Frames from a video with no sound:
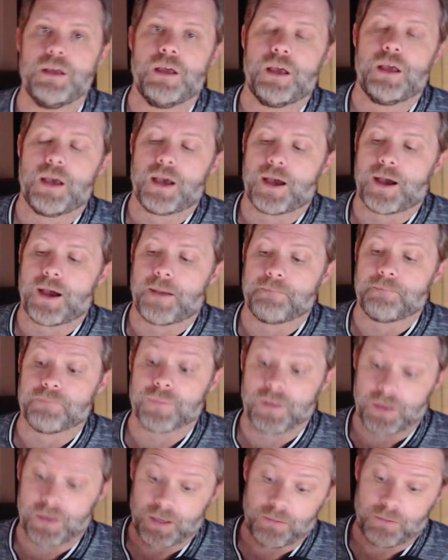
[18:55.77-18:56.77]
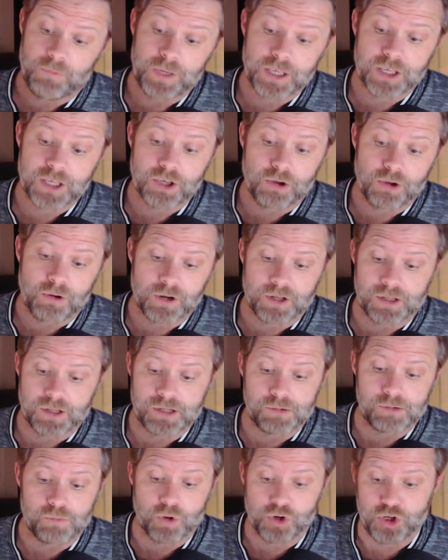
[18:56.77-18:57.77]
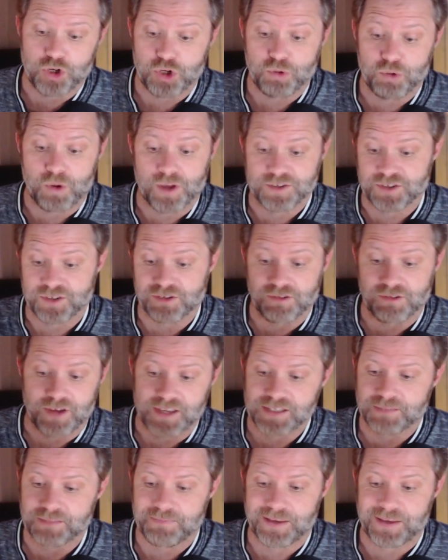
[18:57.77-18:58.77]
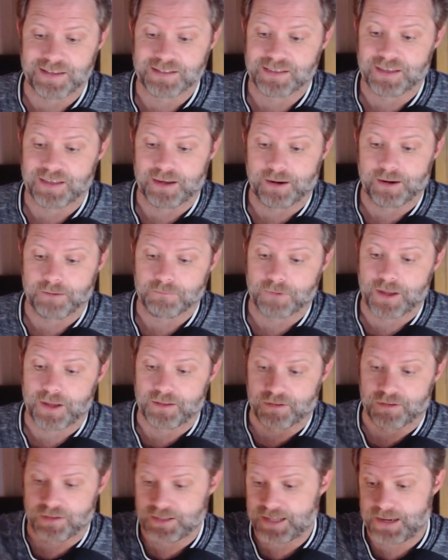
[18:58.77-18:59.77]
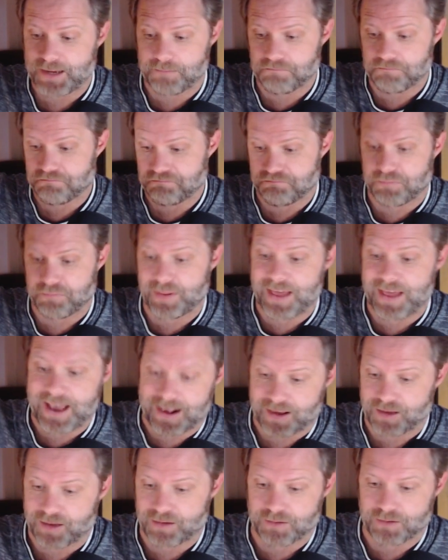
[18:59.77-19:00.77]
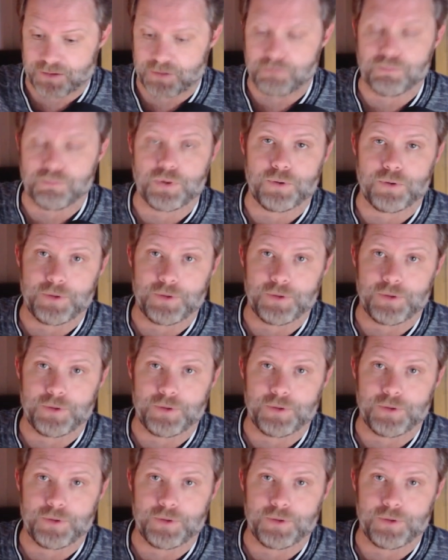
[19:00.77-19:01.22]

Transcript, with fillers: Um, and we can go in a little more nuanced gray space there rather than that black component.